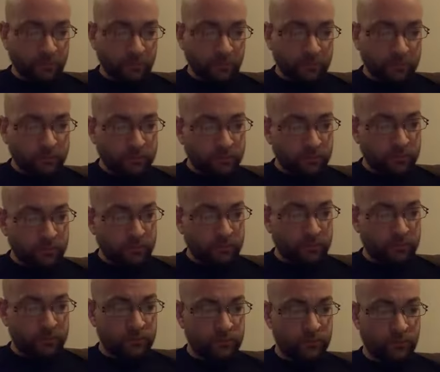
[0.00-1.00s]

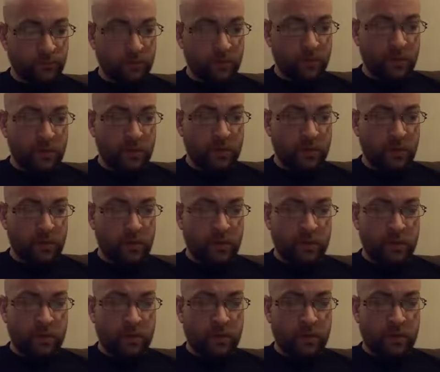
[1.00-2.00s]

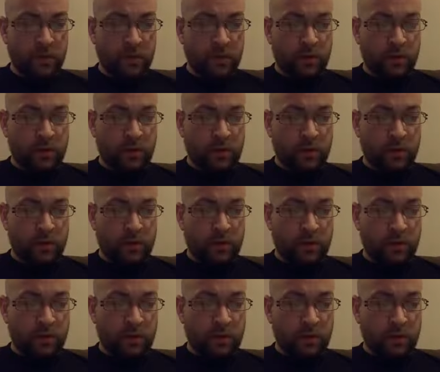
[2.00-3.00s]

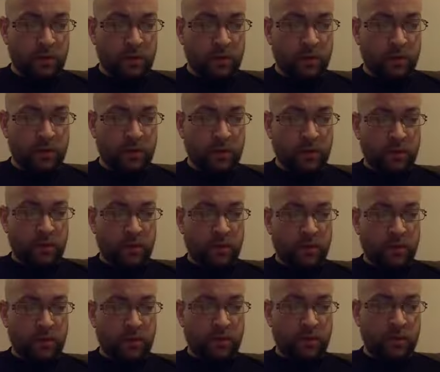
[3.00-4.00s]

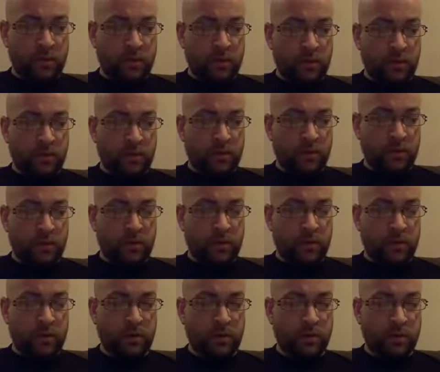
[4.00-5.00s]

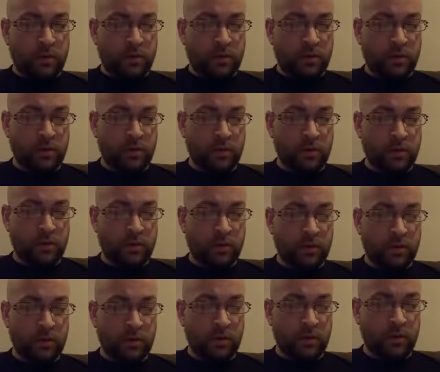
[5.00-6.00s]

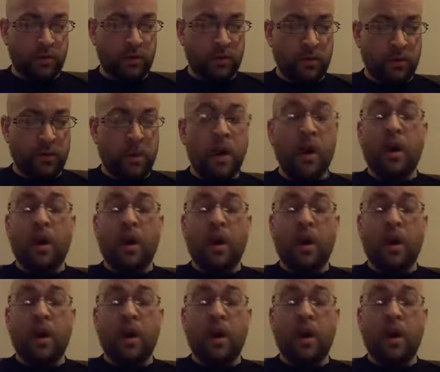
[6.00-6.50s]
Nothing is said.